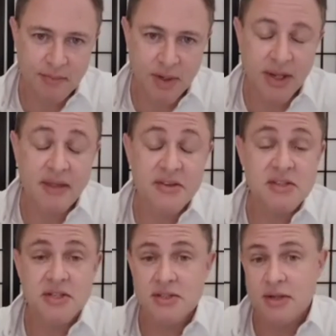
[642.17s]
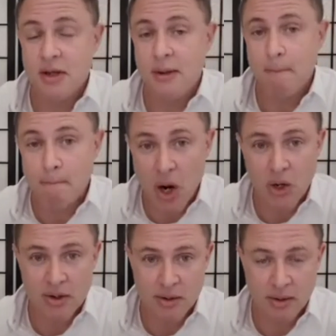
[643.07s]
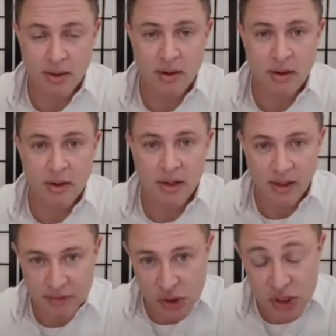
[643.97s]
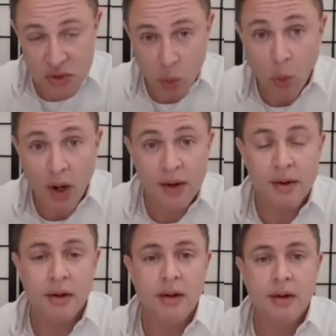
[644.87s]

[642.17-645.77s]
Again, this is Martin having just won